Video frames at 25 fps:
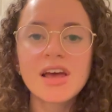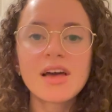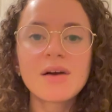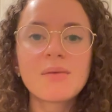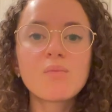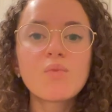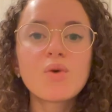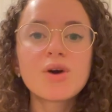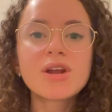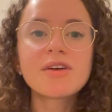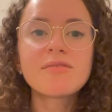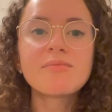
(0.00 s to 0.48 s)

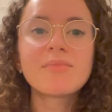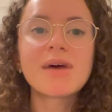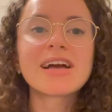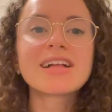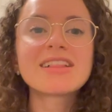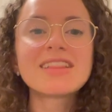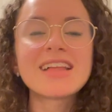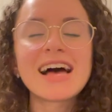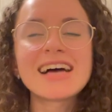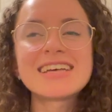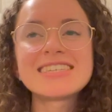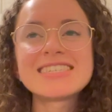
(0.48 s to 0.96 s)
one of my
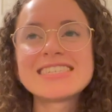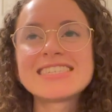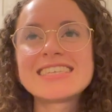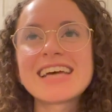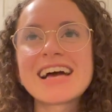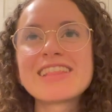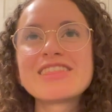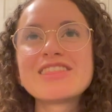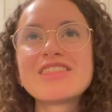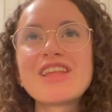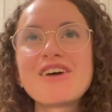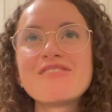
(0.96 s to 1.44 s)
classes
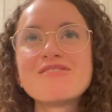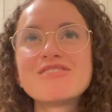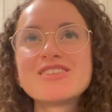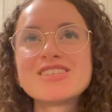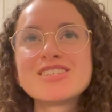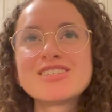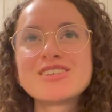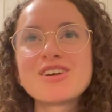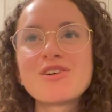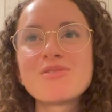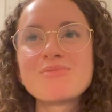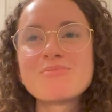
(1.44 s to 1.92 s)
I loved
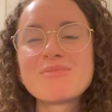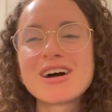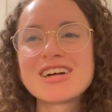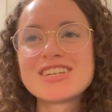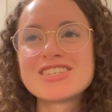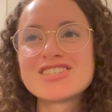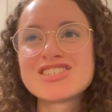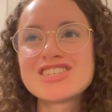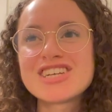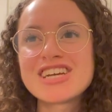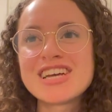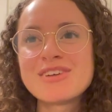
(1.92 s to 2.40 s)
so
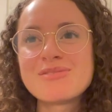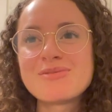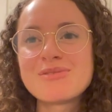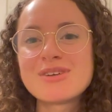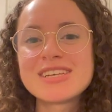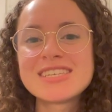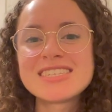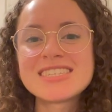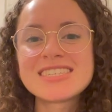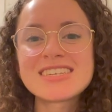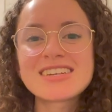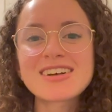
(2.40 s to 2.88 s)
much. It
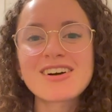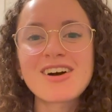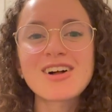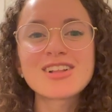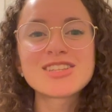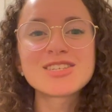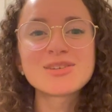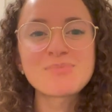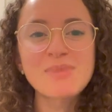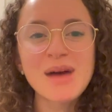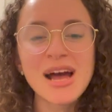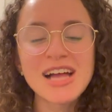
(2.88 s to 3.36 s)
was
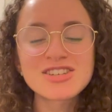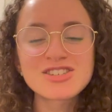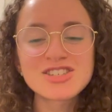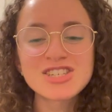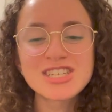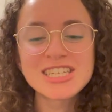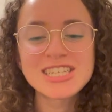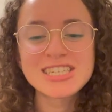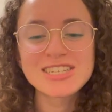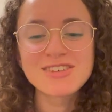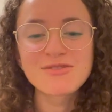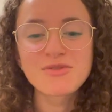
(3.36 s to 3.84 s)
called
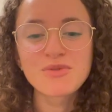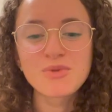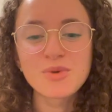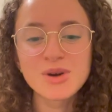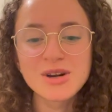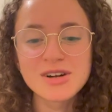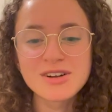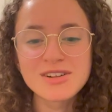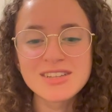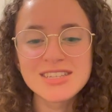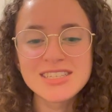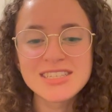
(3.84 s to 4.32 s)
Imaginative
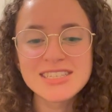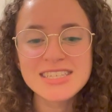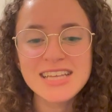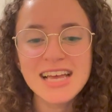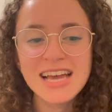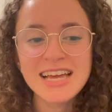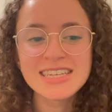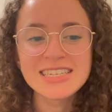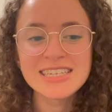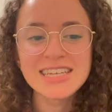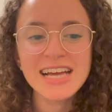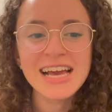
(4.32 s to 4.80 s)
Worlds
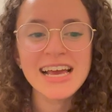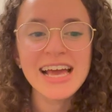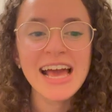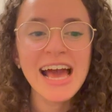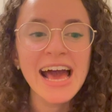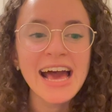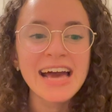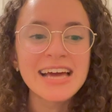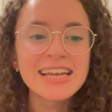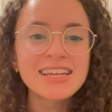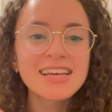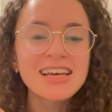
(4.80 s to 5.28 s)
and I
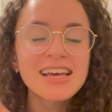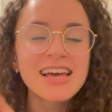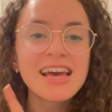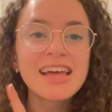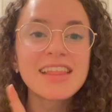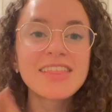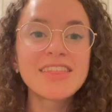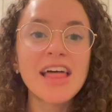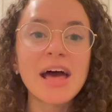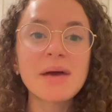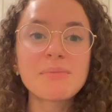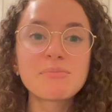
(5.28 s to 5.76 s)
had
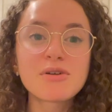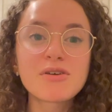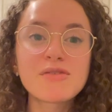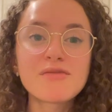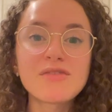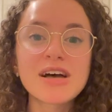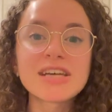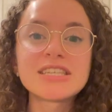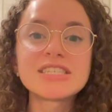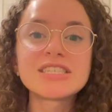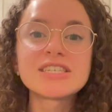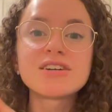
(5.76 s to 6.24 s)
that
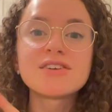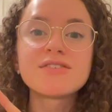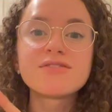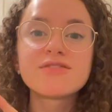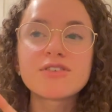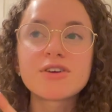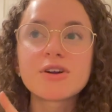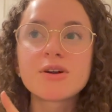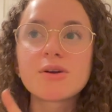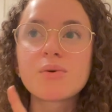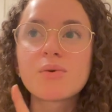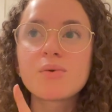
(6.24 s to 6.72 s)
professor
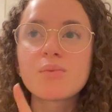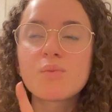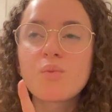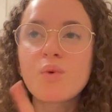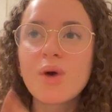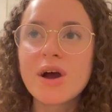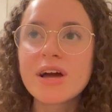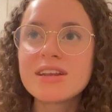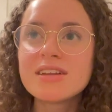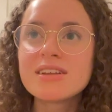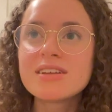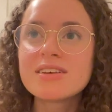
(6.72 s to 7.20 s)
for
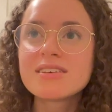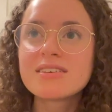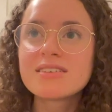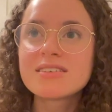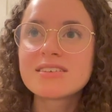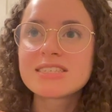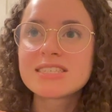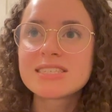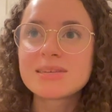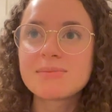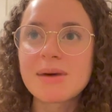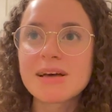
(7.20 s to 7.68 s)
one
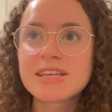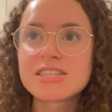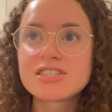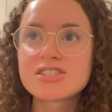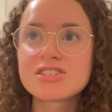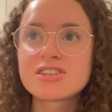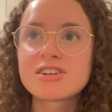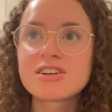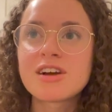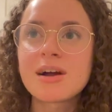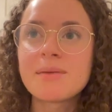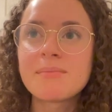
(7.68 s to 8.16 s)

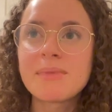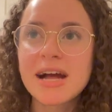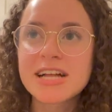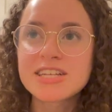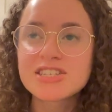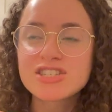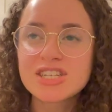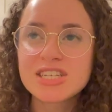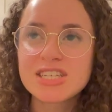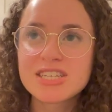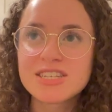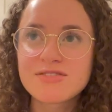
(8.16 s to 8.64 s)
semester,
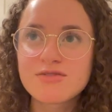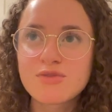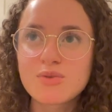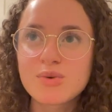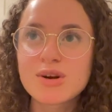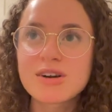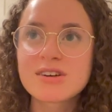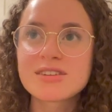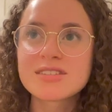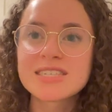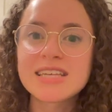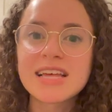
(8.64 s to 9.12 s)
Imaginative
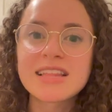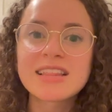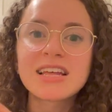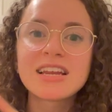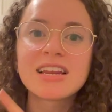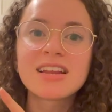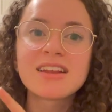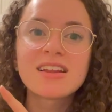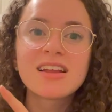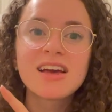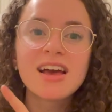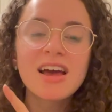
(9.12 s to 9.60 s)
Worlds, and
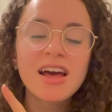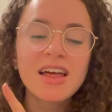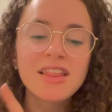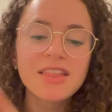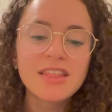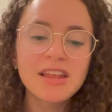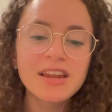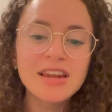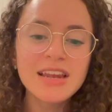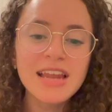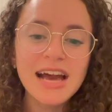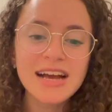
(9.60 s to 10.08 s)
then
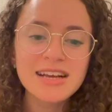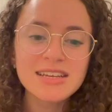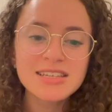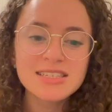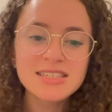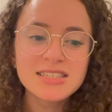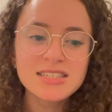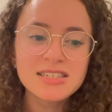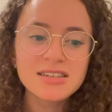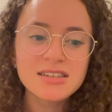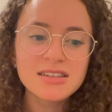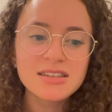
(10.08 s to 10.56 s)
the
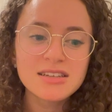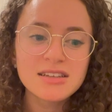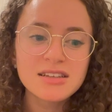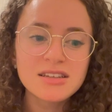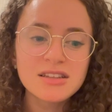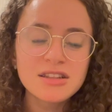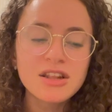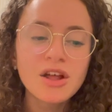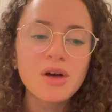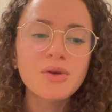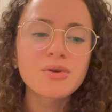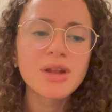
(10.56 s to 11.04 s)
next
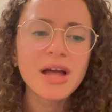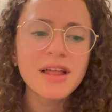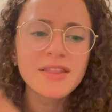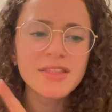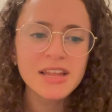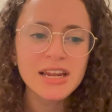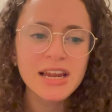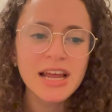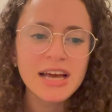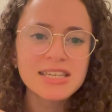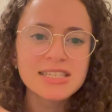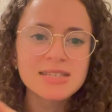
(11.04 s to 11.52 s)
no, not the
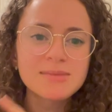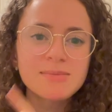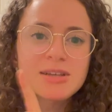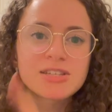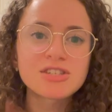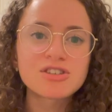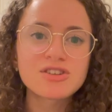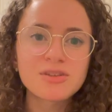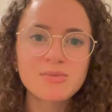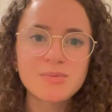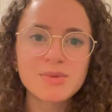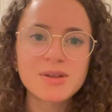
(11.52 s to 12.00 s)
next
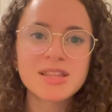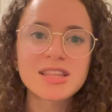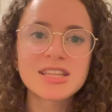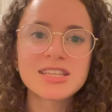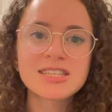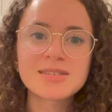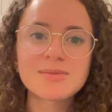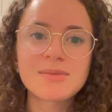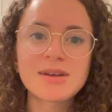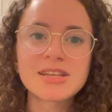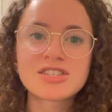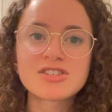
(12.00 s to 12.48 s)
semester, but the
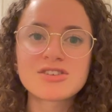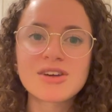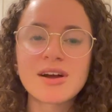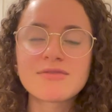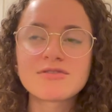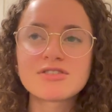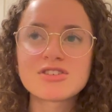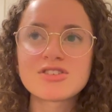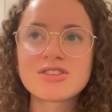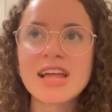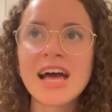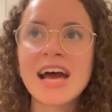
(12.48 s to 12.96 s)
semester
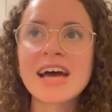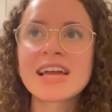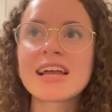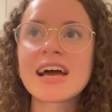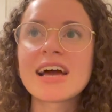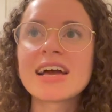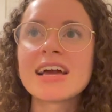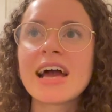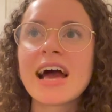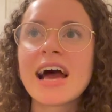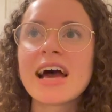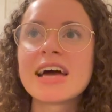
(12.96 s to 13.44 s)
after that, I
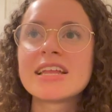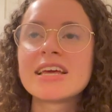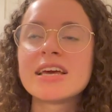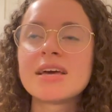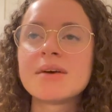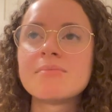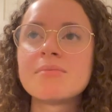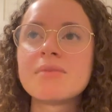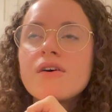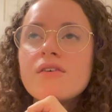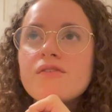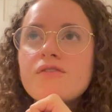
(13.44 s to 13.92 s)
had
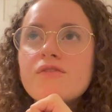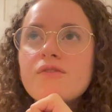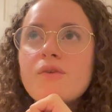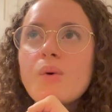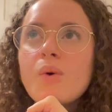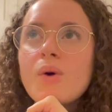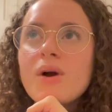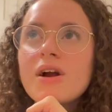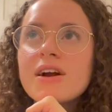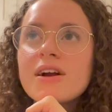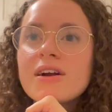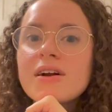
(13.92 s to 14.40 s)
him
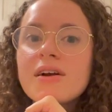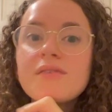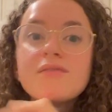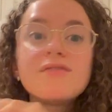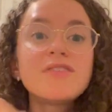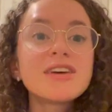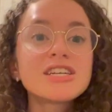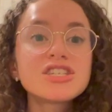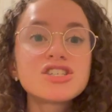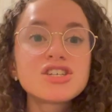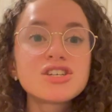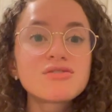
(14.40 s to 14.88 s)
for
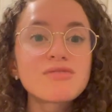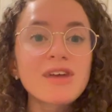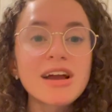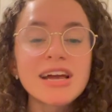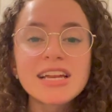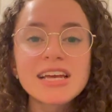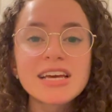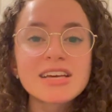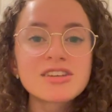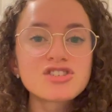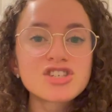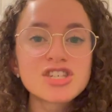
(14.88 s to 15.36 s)
fiction
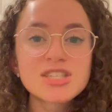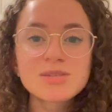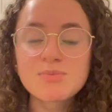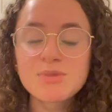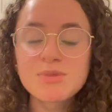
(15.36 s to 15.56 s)
writing, just